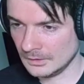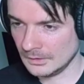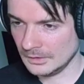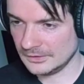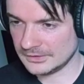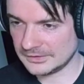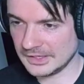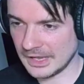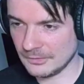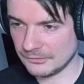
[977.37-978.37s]
After is that the
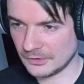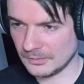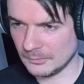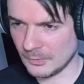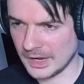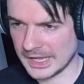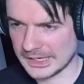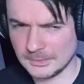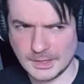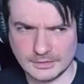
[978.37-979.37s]
guy from
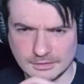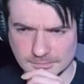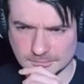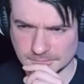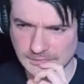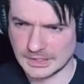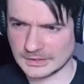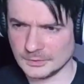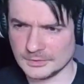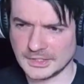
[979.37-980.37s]
Wagakki Band? Kind
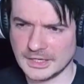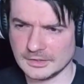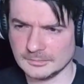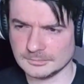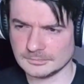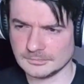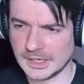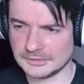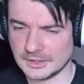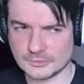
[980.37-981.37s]
of looks like him,
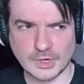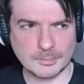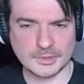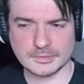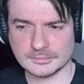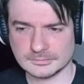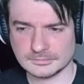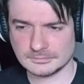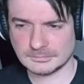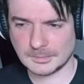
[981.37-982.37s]
like their drama. Like
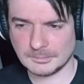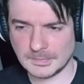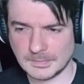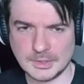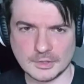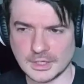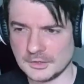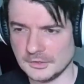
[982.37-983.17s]
Passport maybe not, and I don't know.